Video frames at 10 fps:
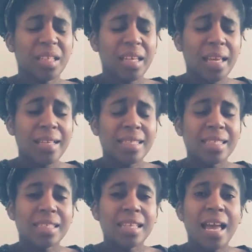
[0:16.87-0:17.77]
it's
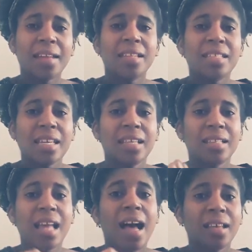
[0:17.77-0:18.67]
time to say,
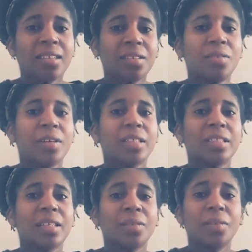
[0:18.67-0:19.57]
knock on the door and
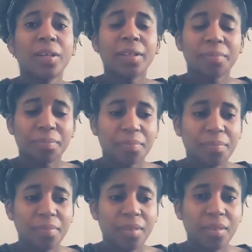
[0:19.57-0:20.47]
say, Lord,
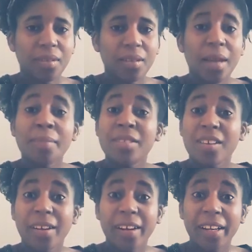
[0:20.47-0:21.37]
I'm
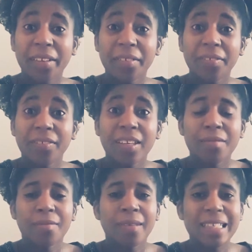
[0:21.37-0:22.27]
sorry, forgive
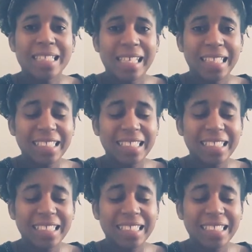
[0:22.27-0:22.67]
me my sins.